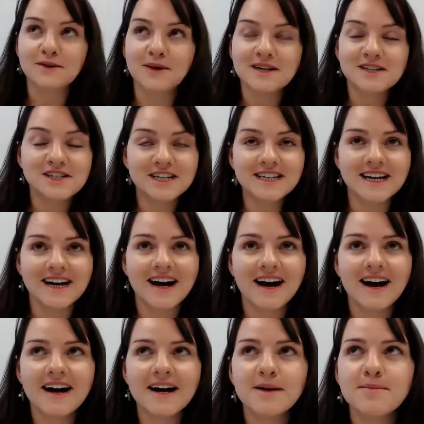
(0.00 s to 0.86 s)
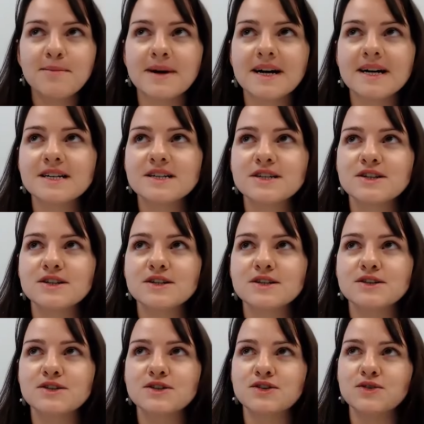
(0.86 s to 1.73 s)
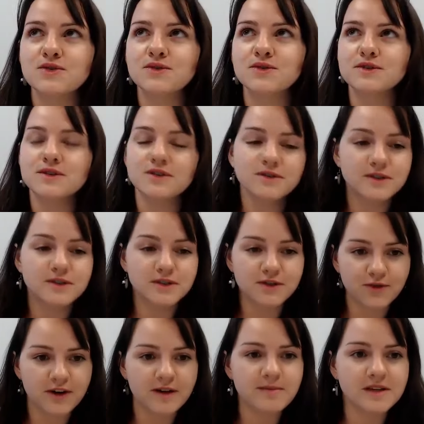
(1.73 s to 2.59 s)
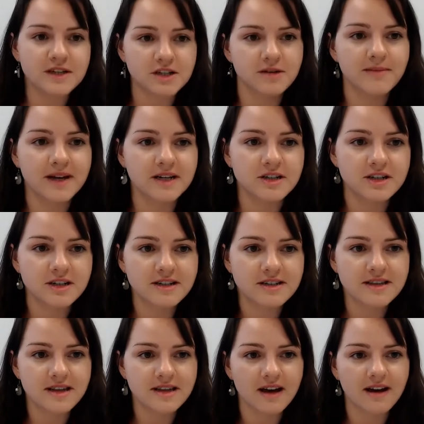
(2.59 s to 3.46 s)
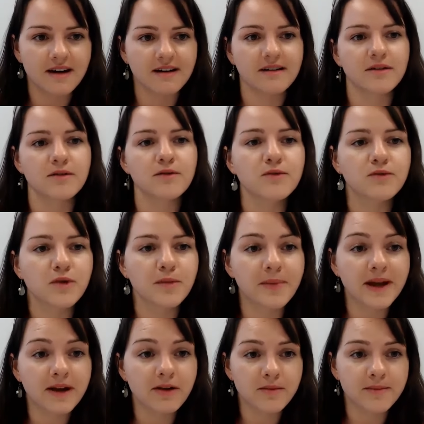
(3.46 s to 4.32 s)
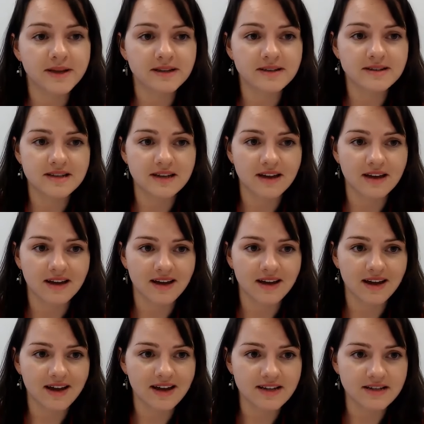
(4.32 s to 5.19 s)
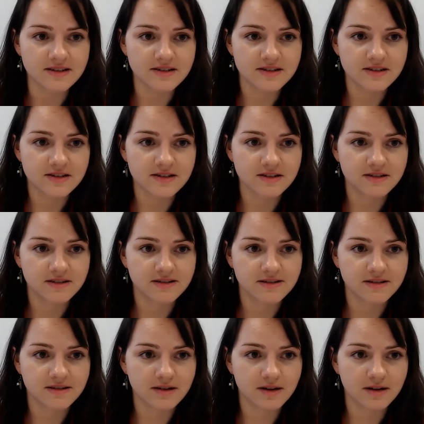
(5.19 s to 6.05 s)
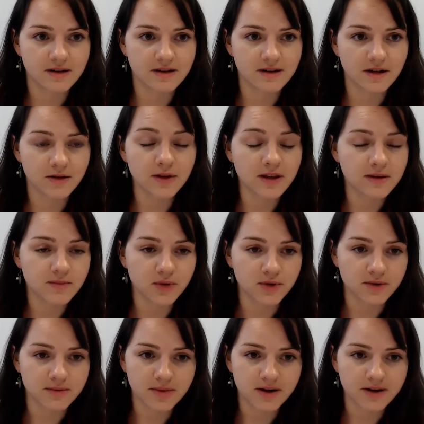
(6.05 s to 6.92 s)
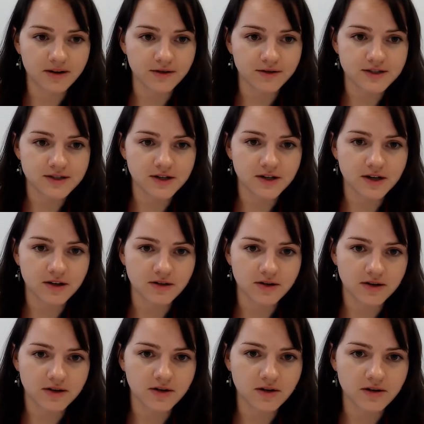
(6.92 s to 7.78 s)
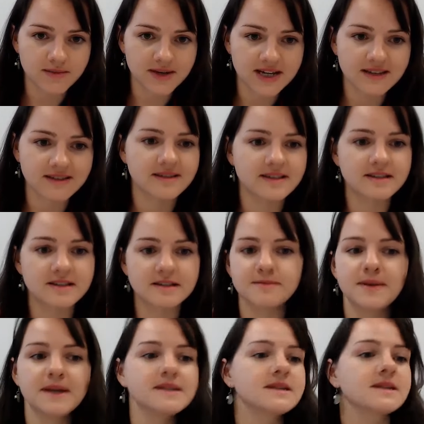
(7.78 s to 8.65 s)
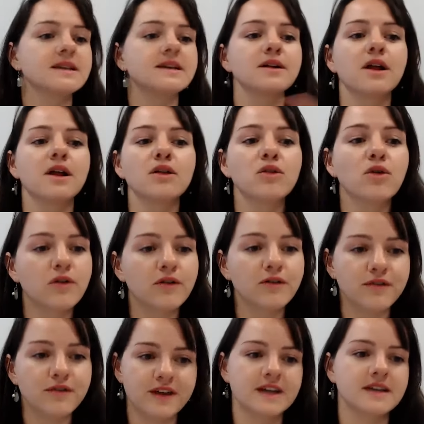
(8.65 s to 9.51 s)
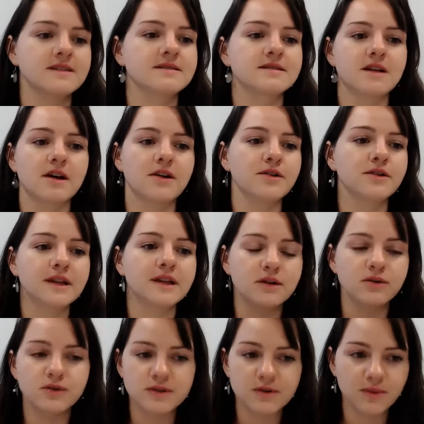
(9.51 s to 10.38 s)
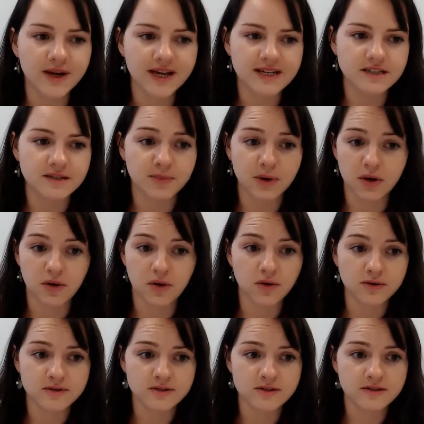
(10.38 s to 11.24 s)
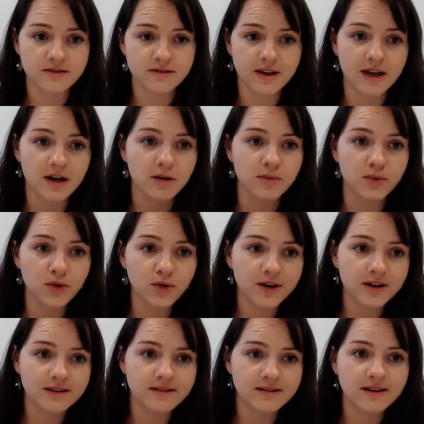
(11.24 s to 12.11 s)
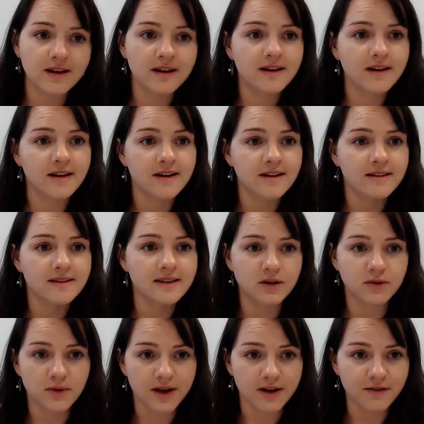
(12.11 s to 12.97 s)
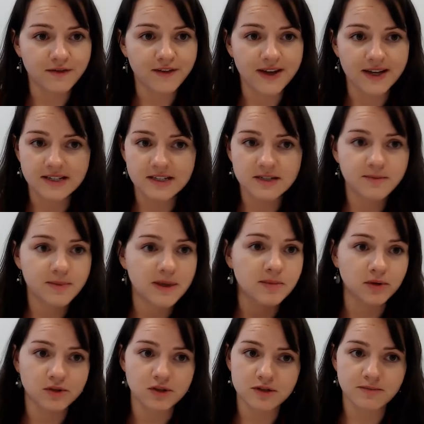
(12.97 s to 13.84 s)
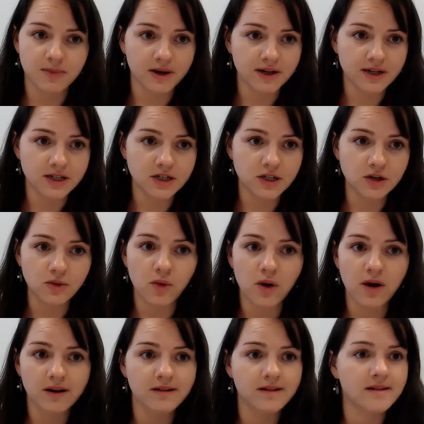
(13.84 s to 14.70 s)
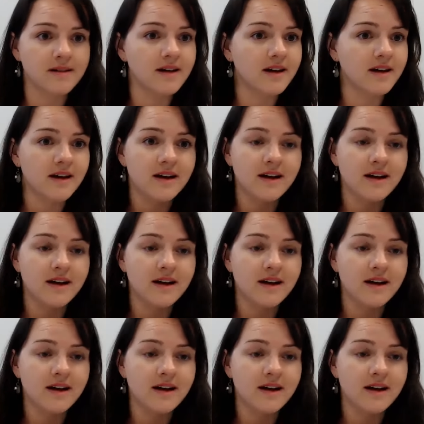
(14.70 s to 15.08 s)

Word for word: question. So to frame this, you mentioned that repairability is a really important part of the circular economy. This is basically a lot of things currently go to waste because they are broken, they don't get fixed, people just buy a new one